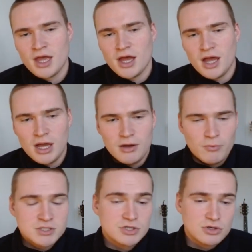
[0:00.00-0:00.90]
uh,
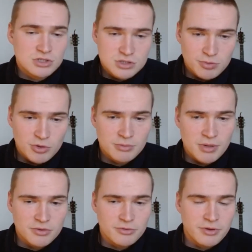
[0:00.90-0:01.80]
which is also supported by
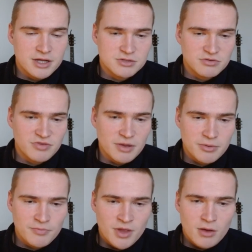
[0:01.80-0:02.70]
the three eighty-two fib.
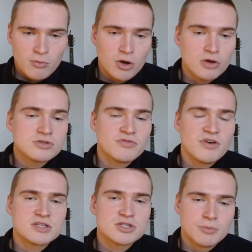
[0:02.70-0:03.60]
We're going to
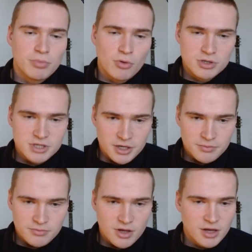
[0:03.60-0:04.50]
find support
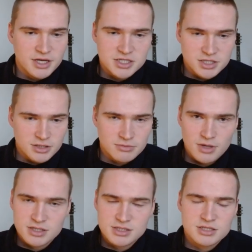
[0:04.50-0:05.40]
here initially.
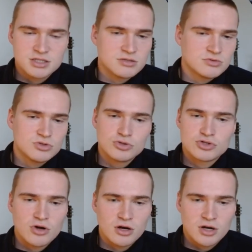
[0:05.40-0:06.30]
It's, it's too
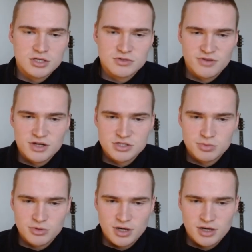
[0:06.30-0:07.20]
strong not to find
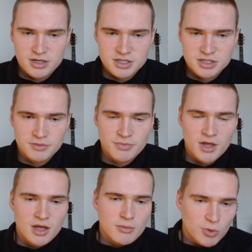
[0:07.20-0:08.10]
support there initially.
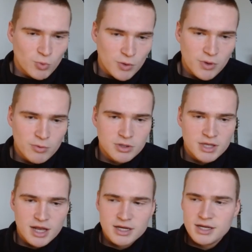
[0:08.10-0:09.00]
But what we would
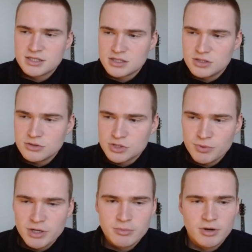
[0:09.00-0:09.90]
then need to do to
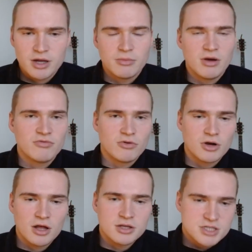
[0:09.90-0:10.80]
really break above four
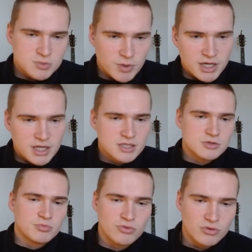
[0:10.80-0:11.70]
dollars is we need to
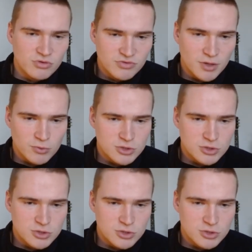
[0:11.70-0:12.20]
prove that we're